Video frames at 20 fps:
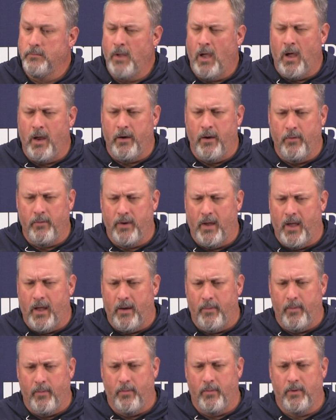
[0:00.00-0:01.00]
Oh, no
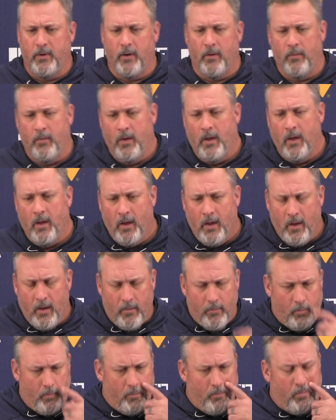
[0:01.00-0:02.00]
doubt. I mean, you know,
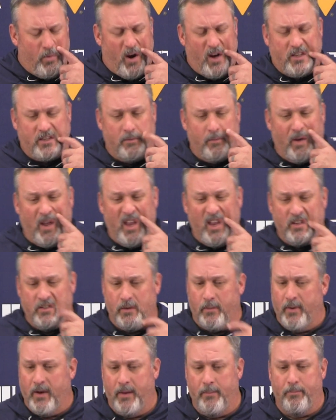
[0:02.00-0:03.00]
Bryson Mays,
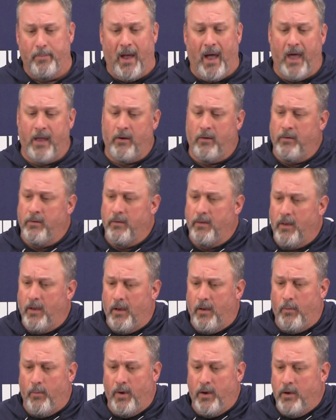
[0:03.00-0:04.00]
I mean, he battled.
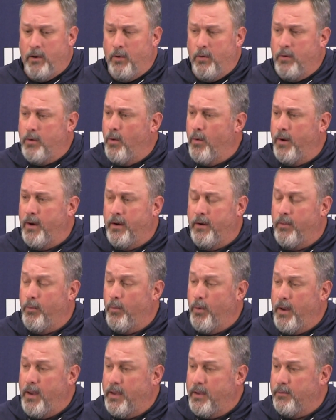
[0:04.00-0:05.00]
We knew going into the
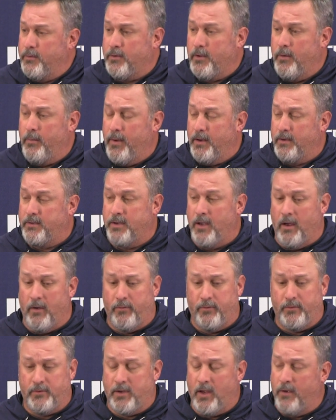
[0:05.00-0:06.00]
week it was going
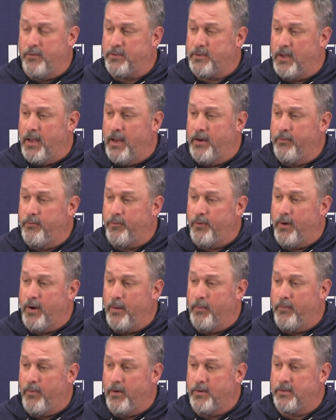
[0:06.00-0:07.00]
tough sledding for
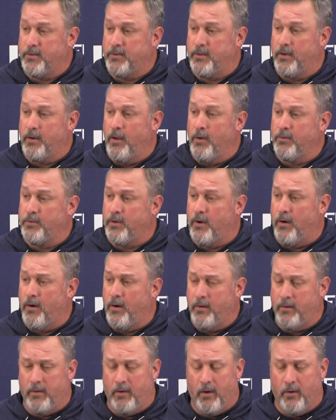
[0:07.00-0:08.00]
him versus the nose
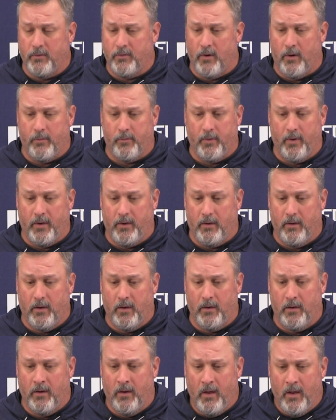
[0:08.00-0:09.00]
guard, and the nose guard is really
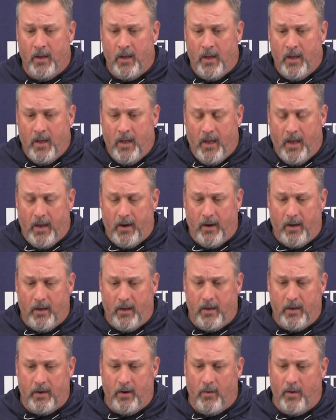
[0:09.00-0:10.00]
good. And
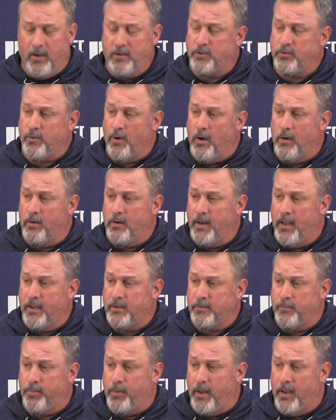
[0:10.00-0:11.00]
you know, he struggled. He had
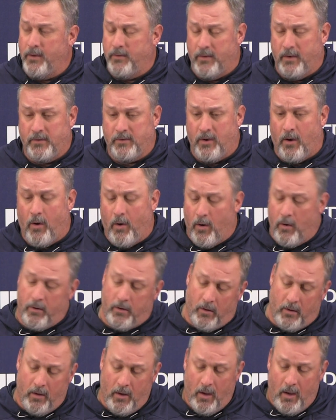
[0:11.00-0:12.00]
some plays, and it's hard
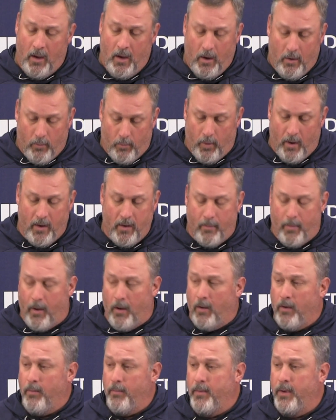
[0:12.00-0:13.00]
to run the
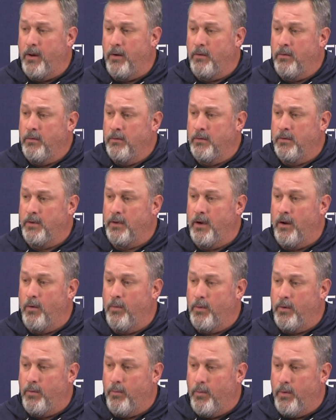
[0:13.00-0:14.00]
ball in the middle, you know,
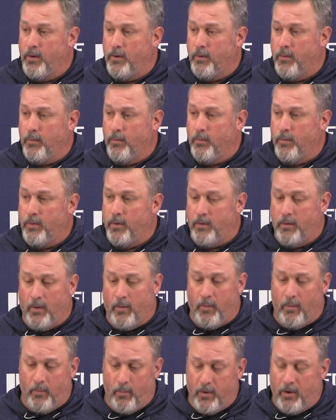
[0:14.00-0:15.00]
when
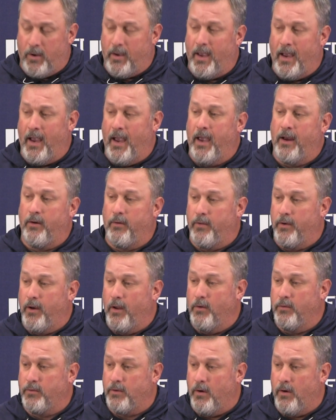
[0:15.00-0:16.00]
you can't handle the
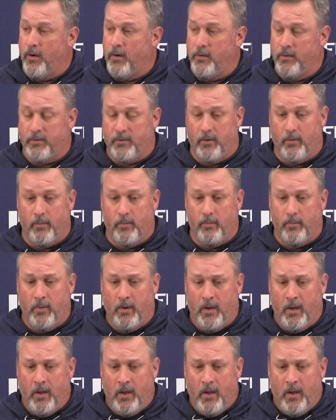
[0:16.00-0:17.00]
nose guard. So,
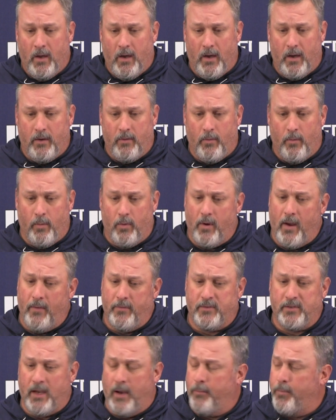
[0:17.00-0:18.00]
you know, we're going to have
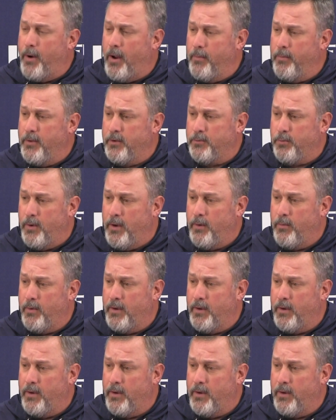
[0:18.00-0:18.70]
the same problem this week.